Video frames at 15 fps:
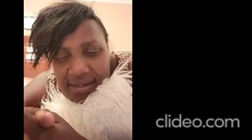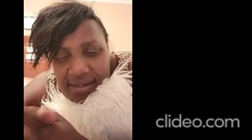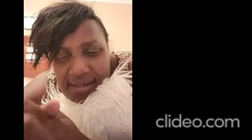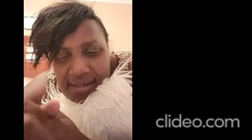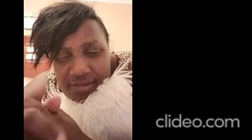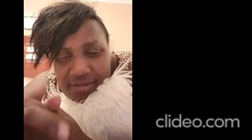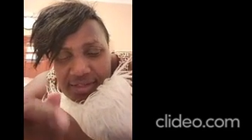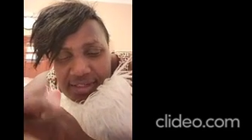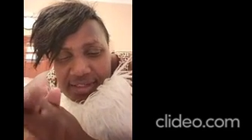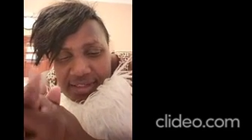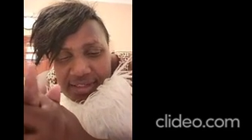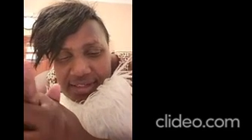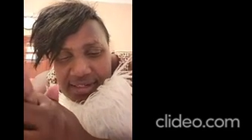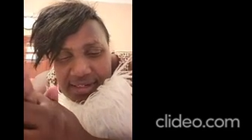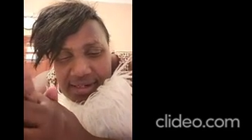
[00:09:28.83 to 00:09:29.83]
An ja,
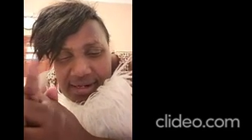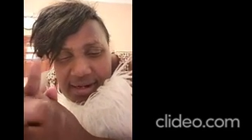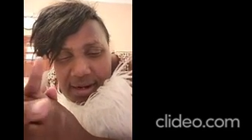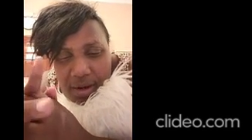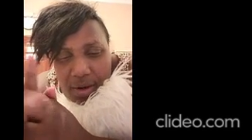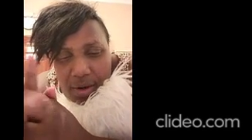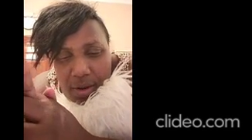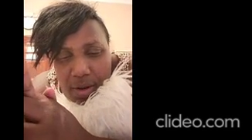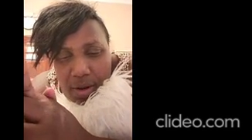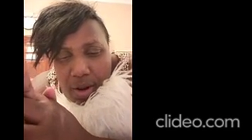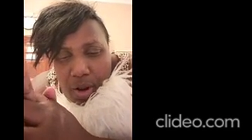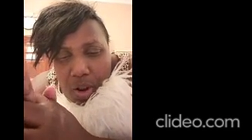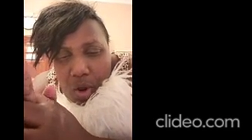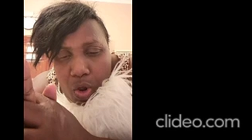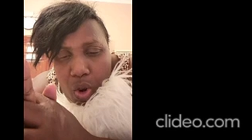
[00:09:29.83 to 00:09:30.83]
um, la la
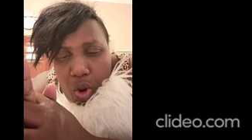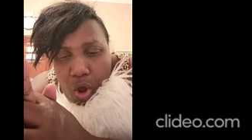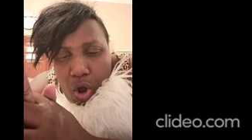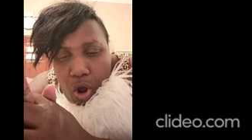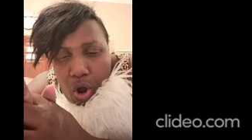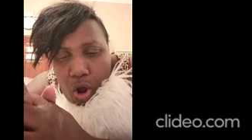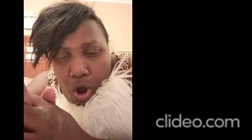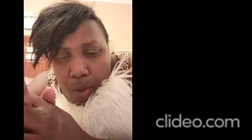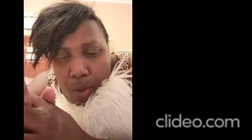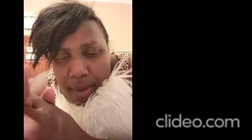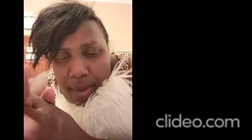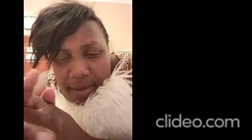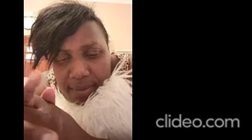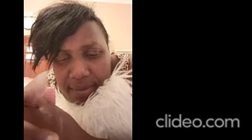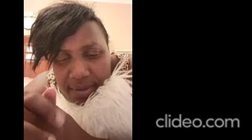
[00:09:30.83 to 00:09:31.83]
la la,
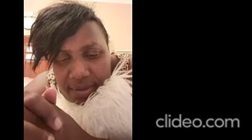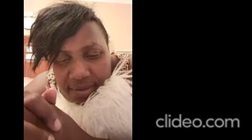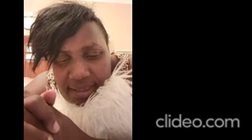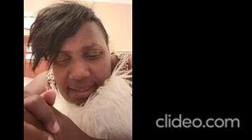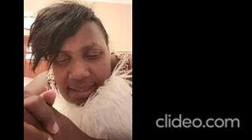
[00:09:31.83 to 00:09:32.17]
mek me